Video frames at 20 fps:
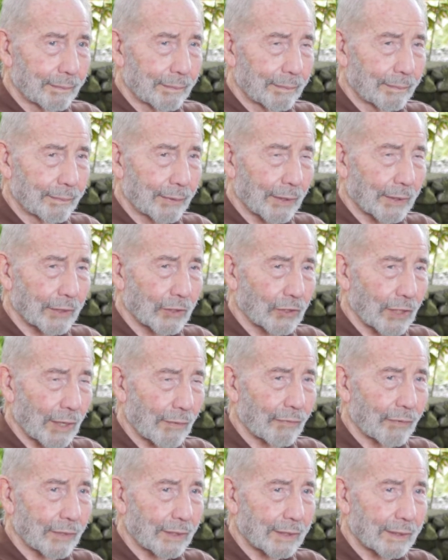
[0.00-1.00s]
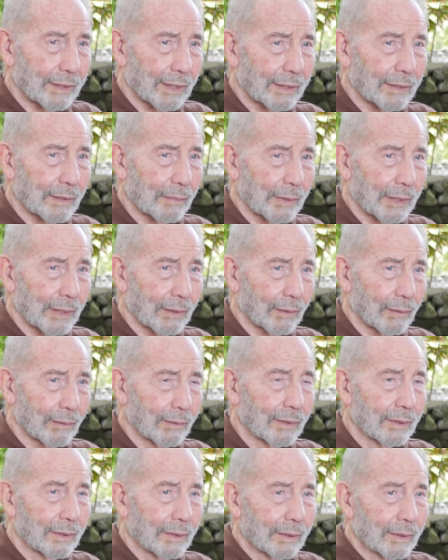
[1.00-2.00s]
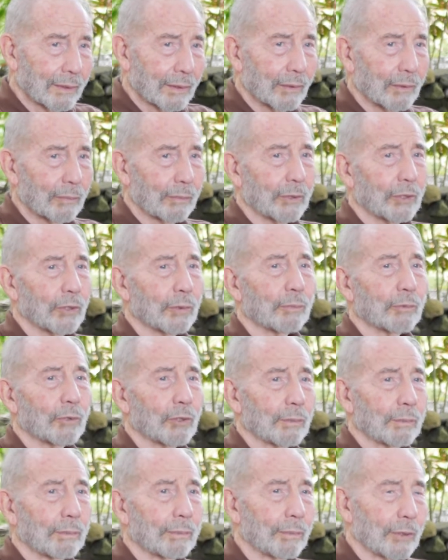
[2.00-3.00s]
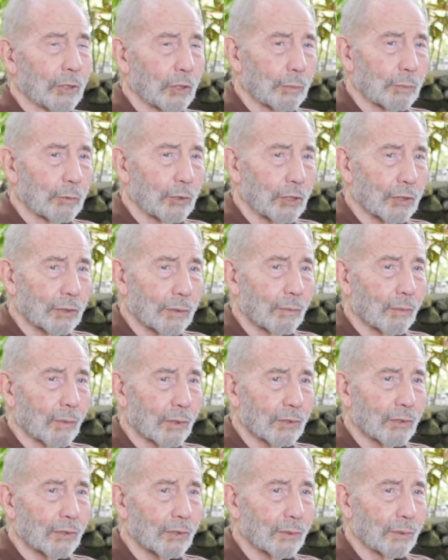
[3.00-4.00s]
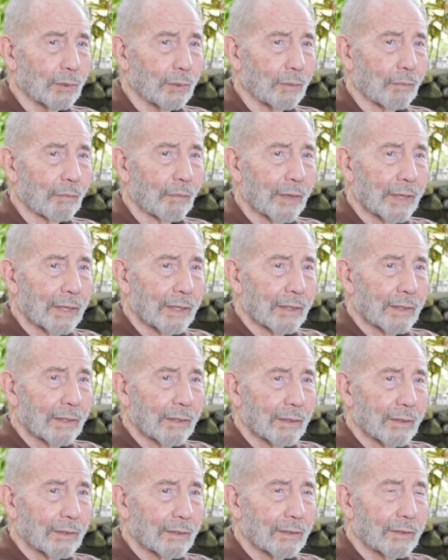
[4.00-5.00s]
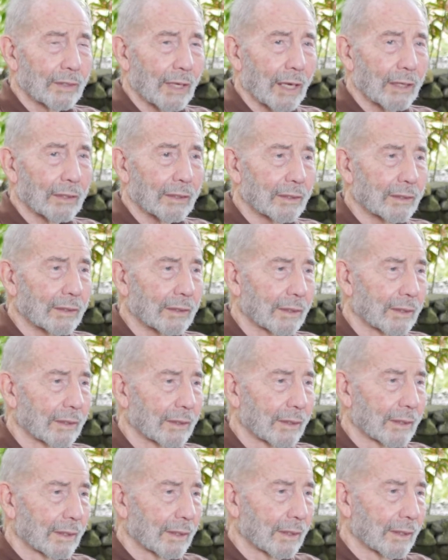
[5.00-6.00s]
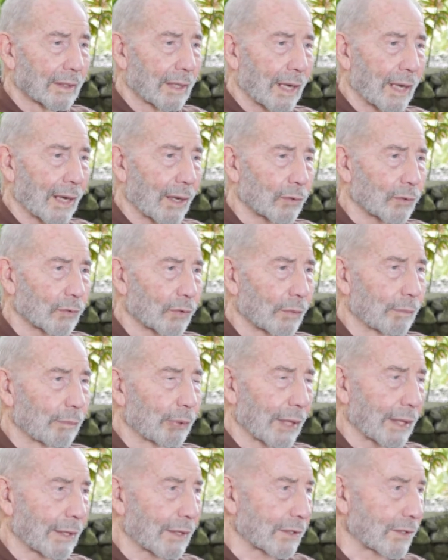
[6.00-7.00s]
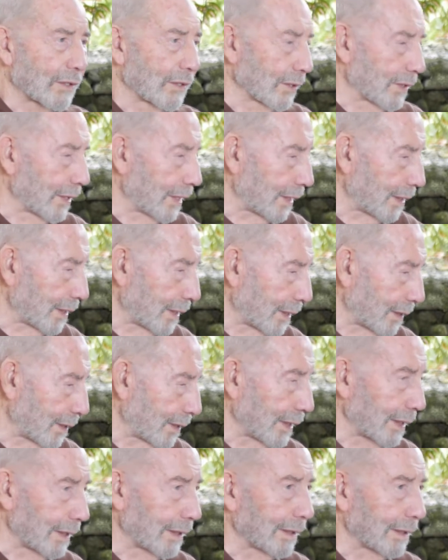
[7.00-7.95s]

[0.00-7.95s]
Brother Jeffrey said to me, "Oh, Bishop Chisholm wants to start a house of brothers and sisters in